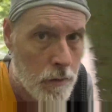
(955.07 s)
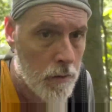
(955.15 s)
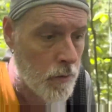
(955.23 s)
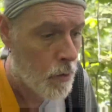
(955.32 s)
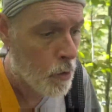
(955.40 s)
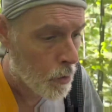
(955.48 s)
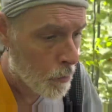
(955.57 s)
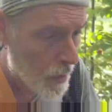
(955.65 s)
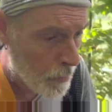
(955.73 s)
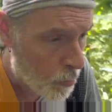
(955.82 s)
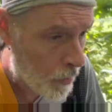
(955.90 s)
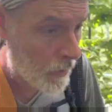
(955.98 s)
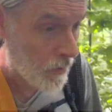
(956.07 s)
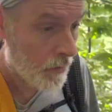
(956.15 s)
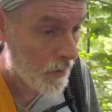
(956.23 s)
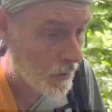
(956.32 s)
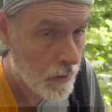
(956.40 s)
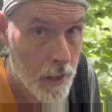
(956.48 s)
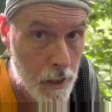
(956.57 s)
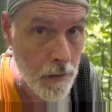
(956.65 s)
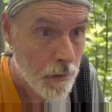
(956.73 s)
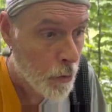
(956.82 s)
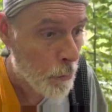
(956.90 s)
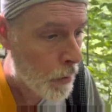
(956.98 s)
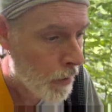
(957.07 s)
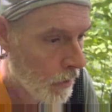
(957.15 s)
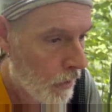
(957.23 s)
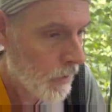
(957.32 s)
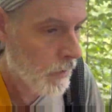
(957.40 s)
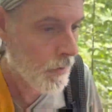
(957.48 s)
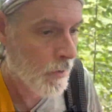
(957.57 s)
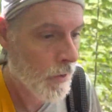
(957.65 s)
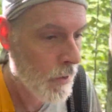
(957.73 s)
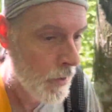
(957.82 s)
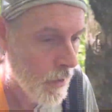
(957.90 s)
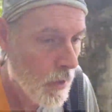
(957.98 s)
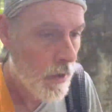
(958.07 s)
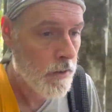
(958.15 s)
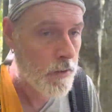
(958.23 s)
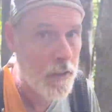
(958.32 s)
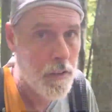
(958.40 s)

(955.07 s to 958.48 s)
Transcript: quarter waypoint of the entire loop. So